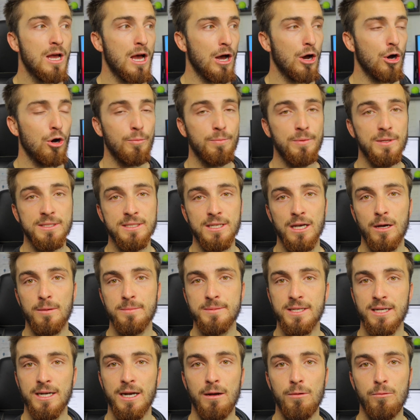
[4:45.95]
I hope this
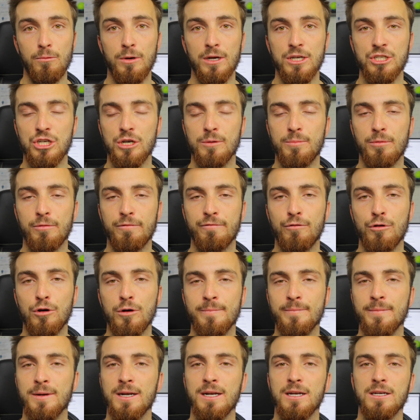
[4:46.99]
helps in any way, shape, or
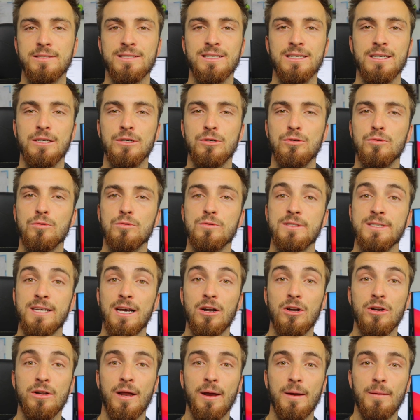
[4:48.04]
form. And I'll see you
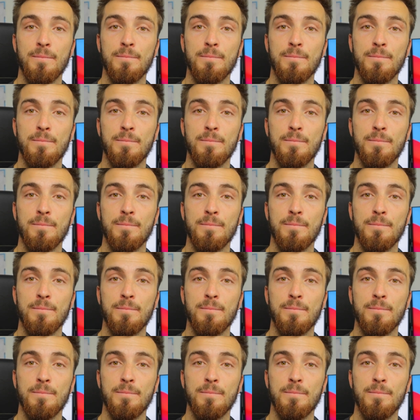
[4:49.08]
Saturday.